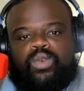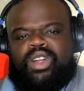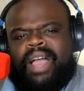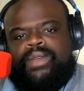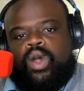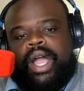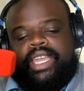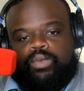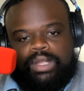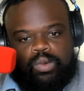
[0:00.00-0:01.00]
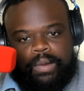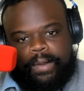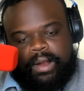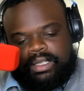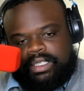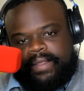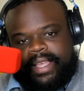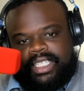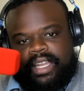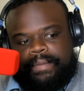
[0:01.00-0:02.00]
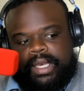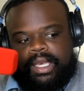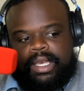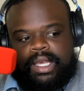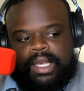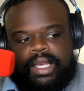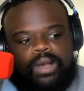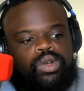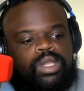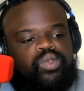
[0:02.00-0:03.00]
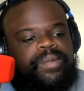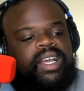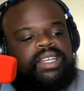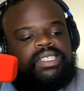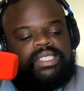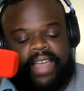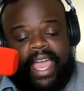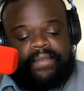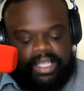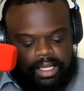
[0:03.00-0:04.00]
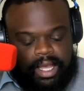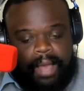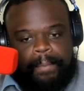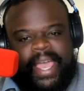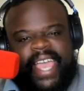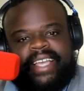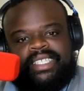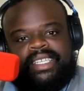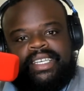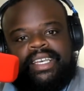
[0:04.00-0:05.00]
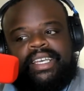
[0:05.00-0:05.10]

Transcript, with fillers: we don't have no idea what the repercussions of that's going to be. What the repercussions of having a man's